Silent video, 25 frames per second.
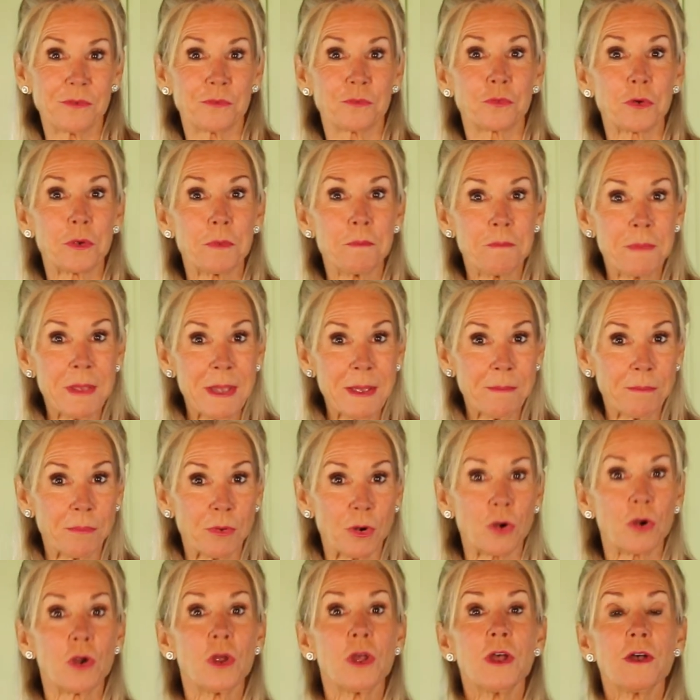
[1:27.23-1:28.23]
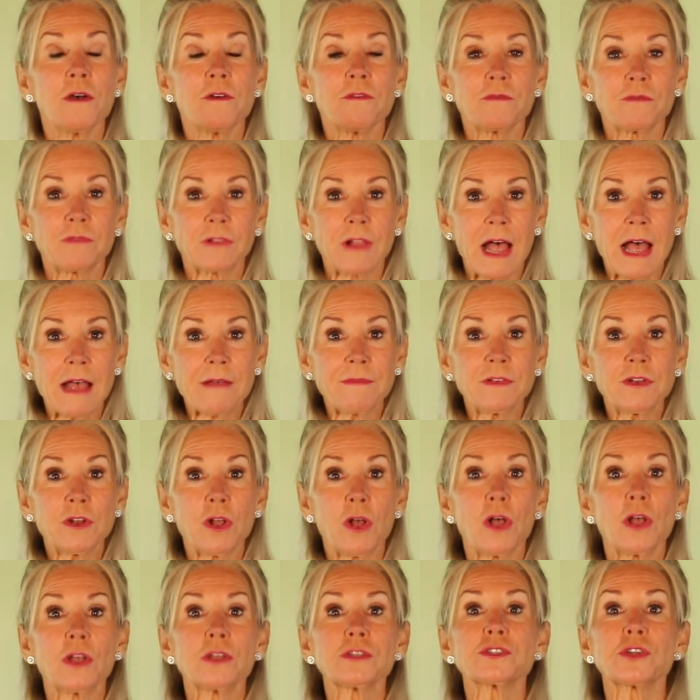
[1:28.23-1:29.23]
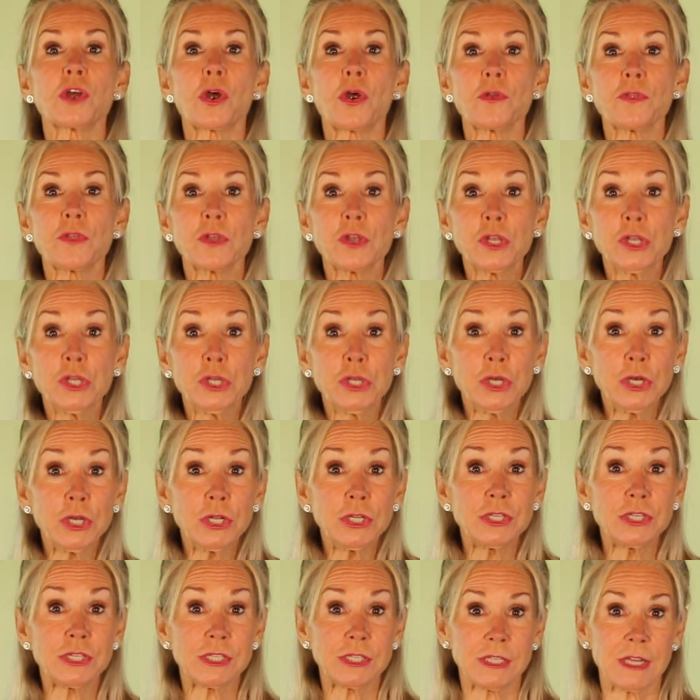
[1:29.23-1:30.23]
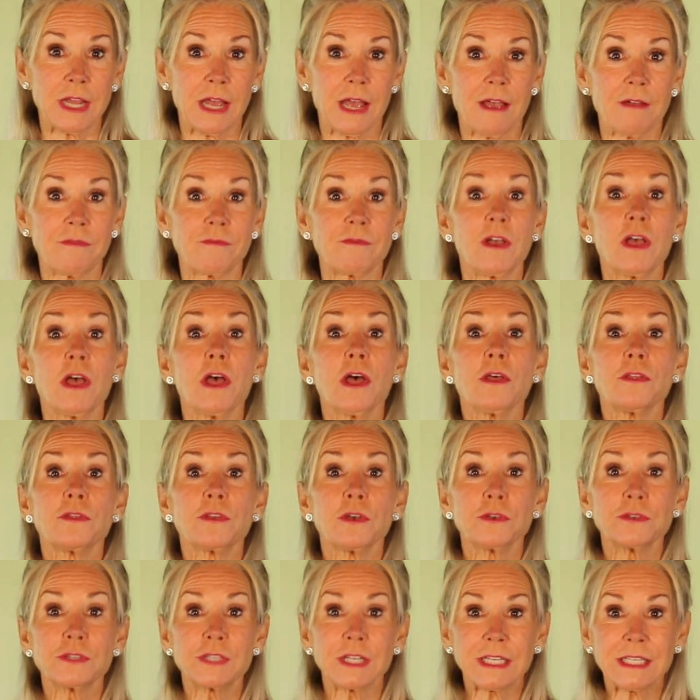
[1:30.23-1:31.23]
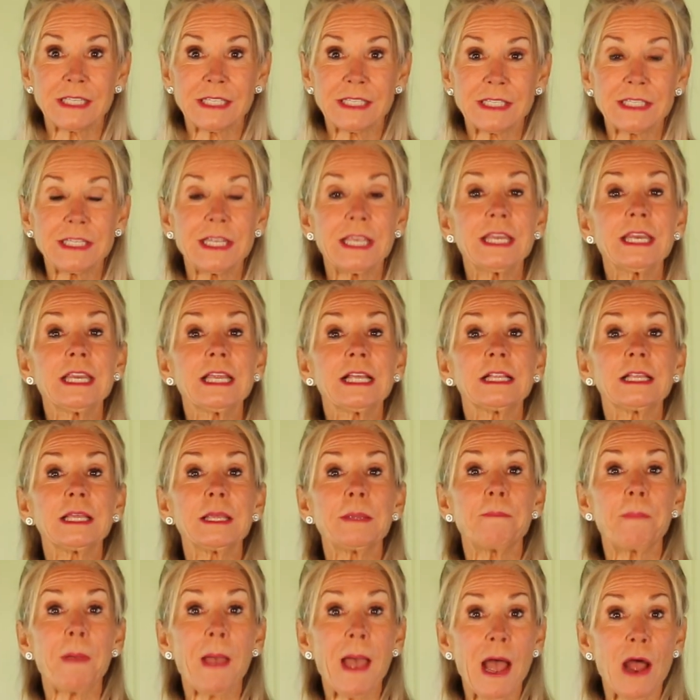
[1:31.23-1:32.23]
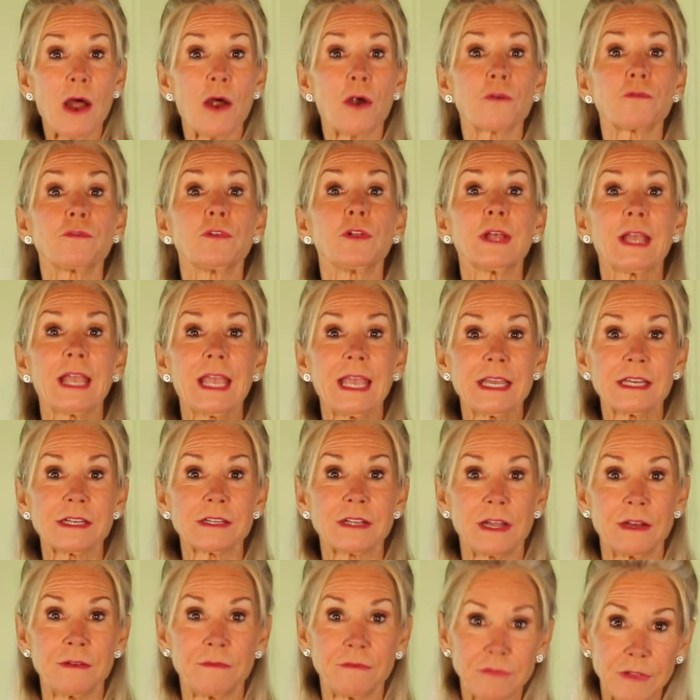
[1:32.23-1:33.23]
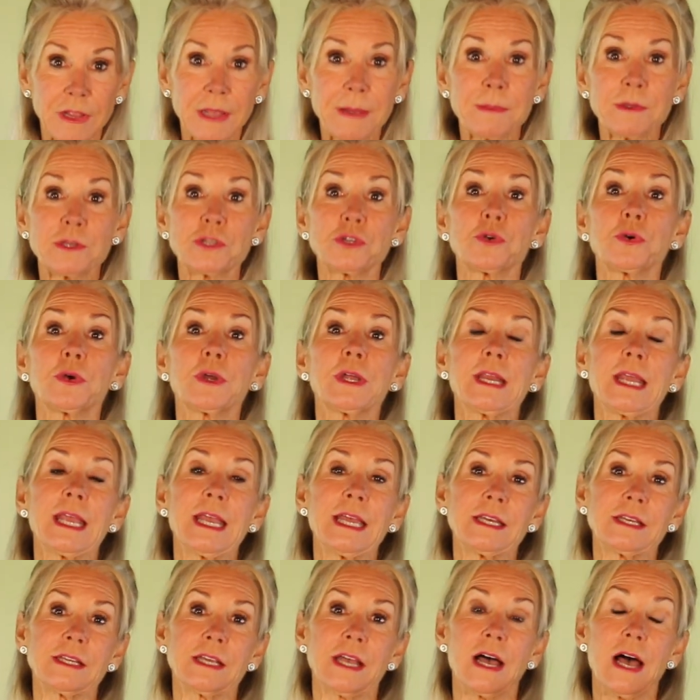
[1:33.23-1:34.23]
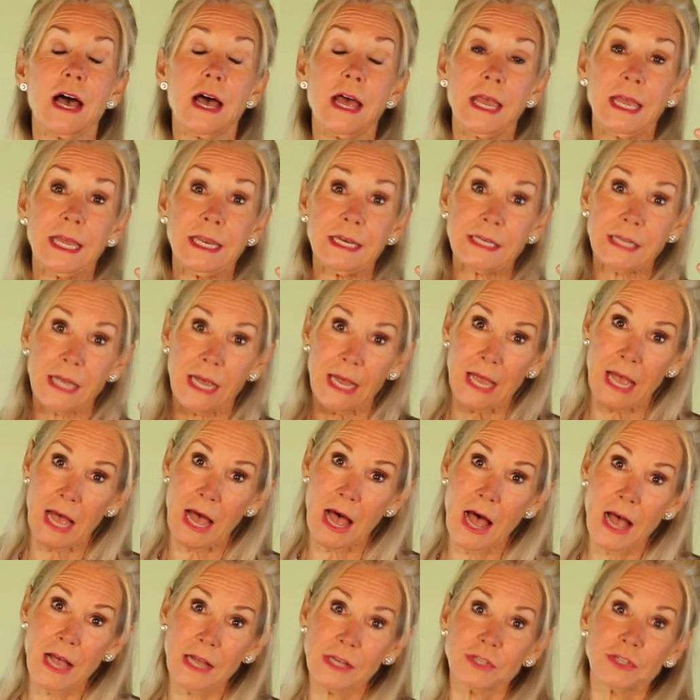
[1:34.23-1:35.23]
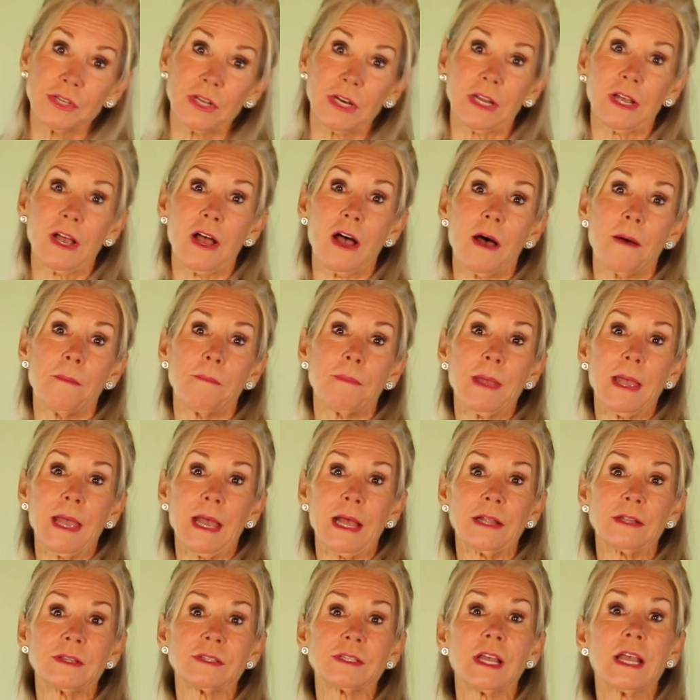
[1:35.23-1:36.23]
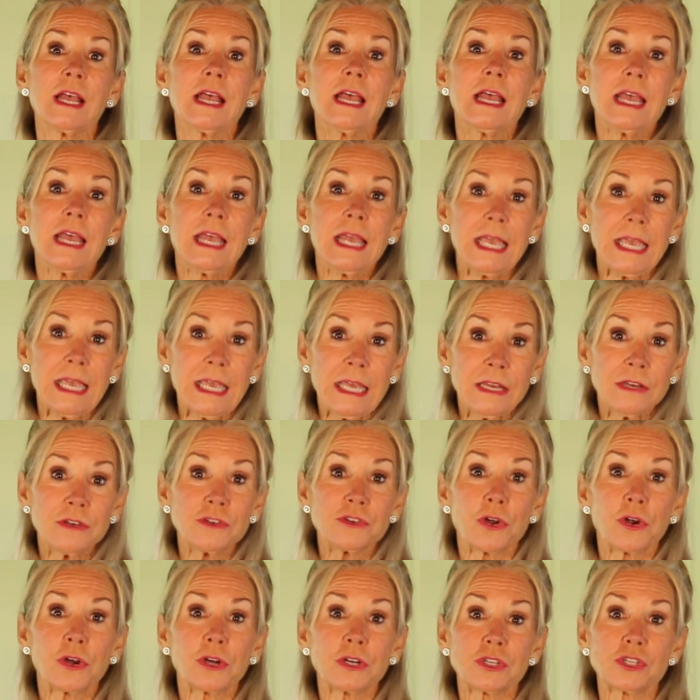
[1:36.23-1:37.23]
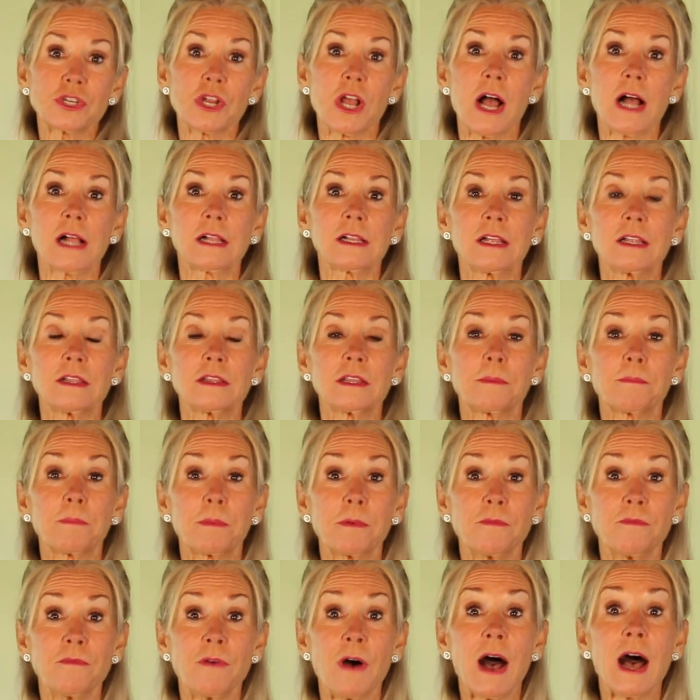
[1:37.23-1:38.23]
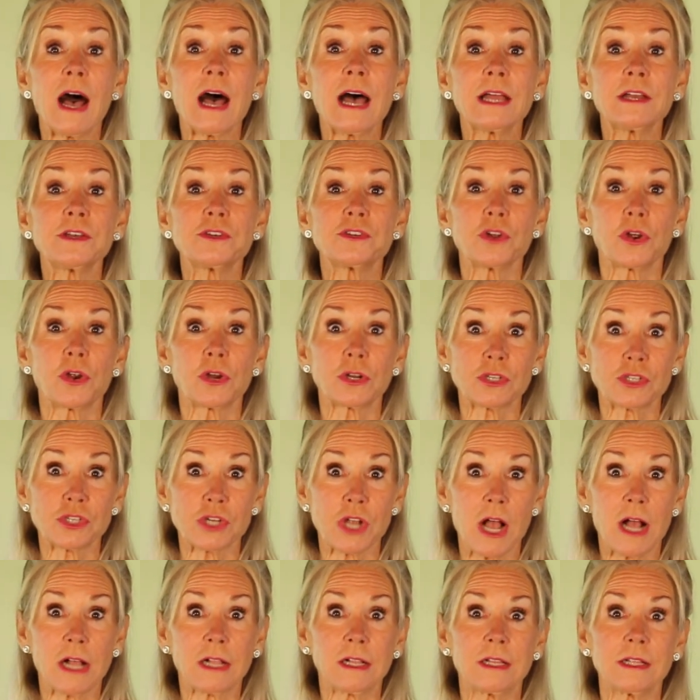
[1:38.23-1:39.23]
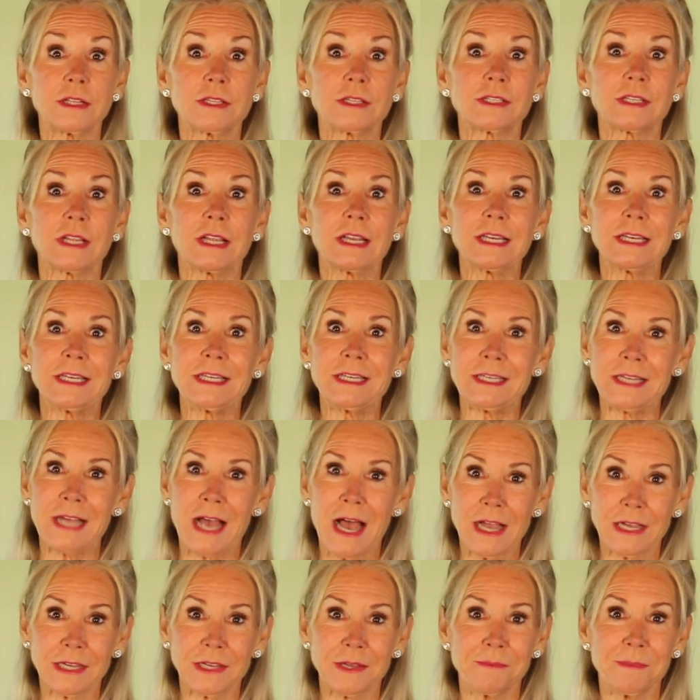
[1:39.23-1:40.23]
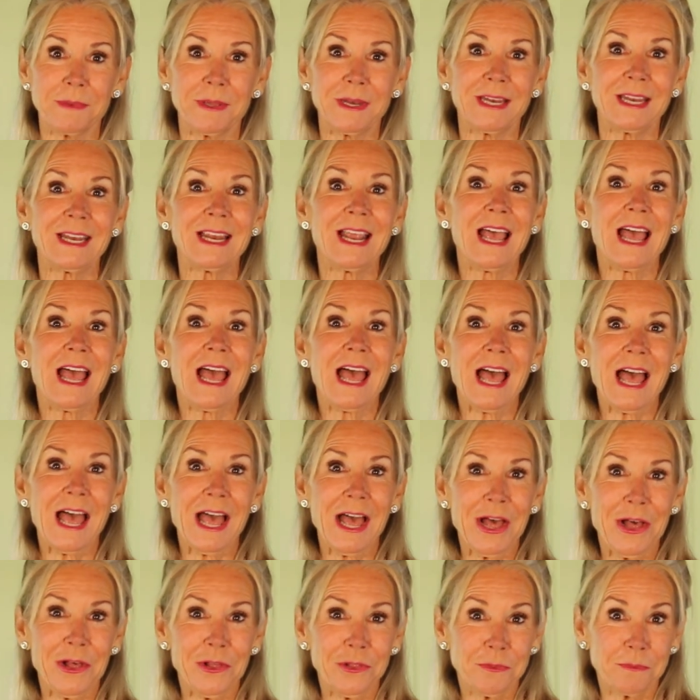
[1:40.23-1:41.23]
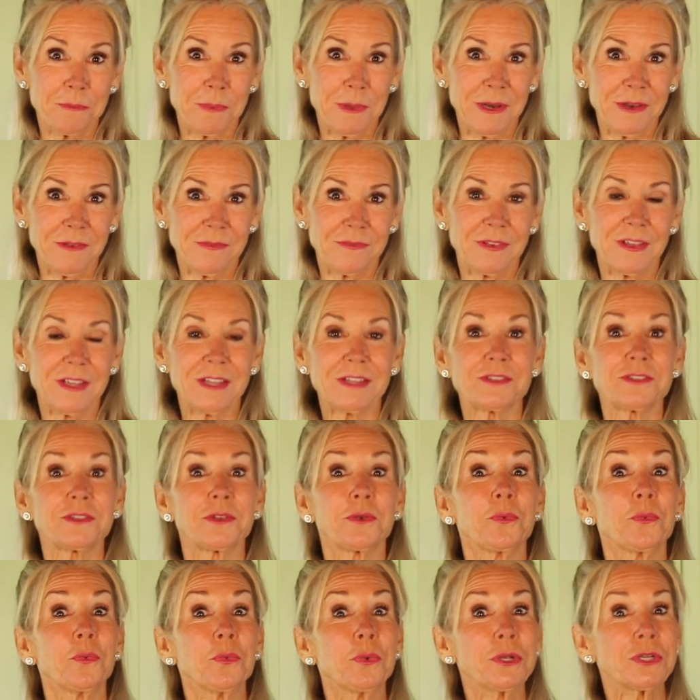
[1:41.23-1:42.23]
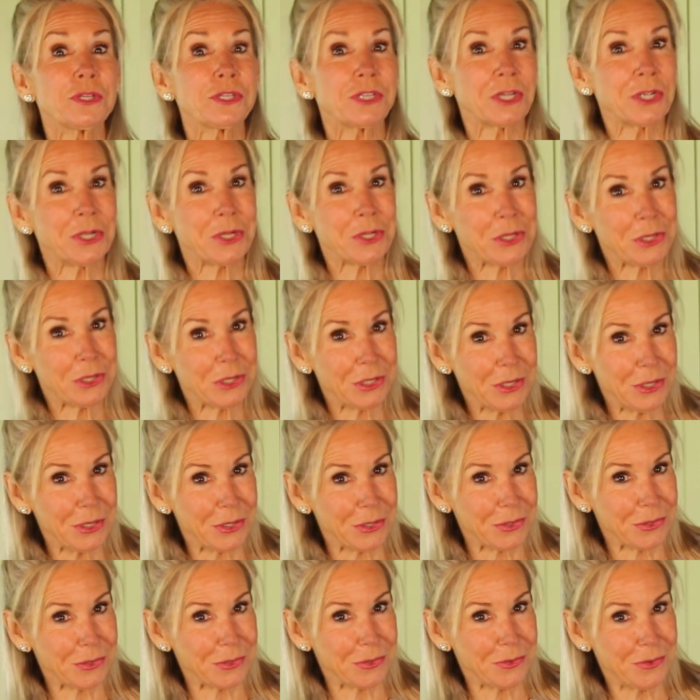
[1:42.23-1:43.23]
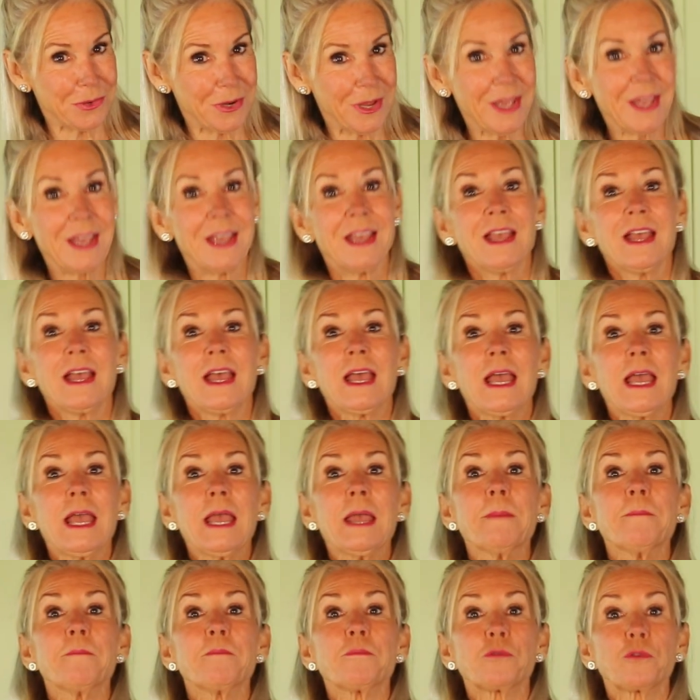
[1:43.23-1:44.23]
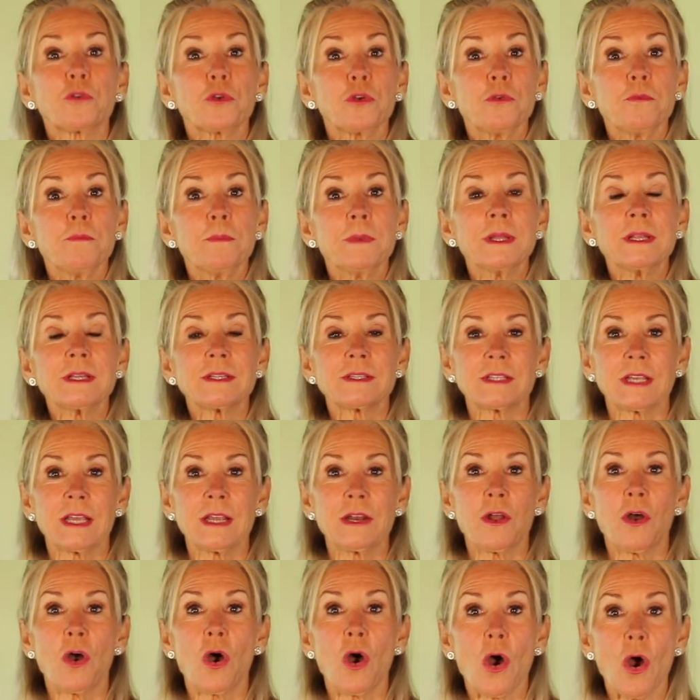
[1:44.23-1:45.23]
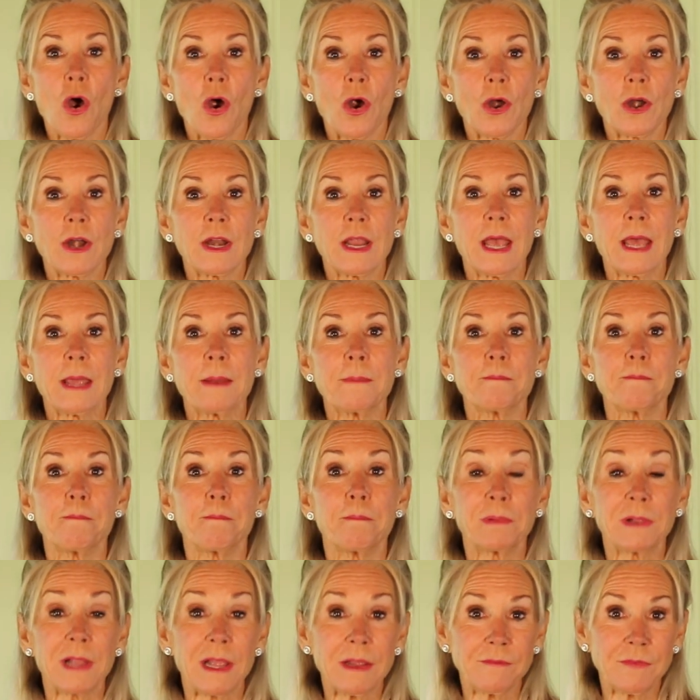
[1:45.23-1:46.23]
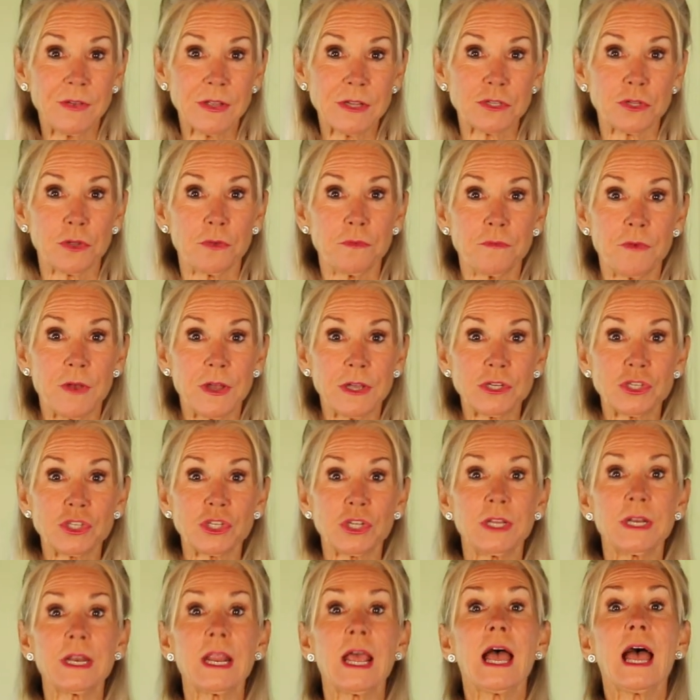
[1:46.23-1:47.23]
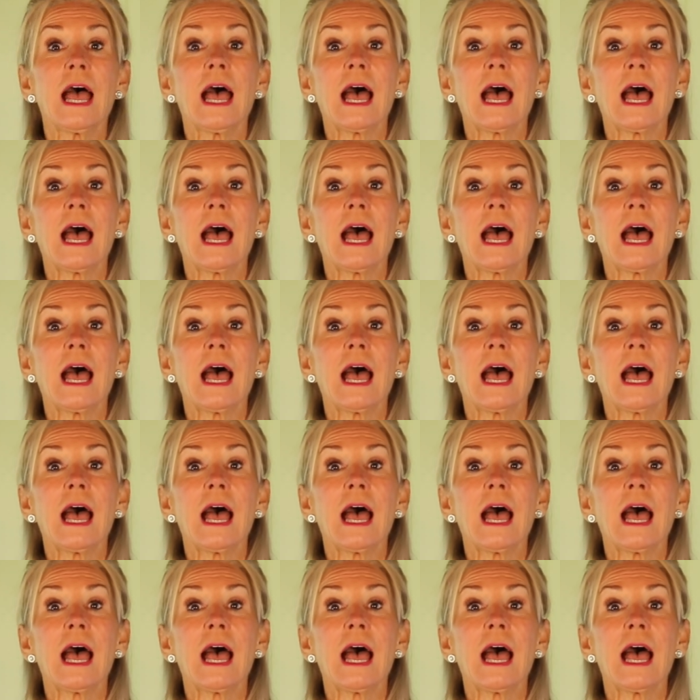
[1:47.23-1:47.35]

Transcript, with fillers: Remember, flavanols are the good stuff, those exceedingly powerful anti-inflammatory and anti antioxidant compounds in dark chocolate that provide dark chocolate's documented health benefits, which include improvements in heart and blood vessel function,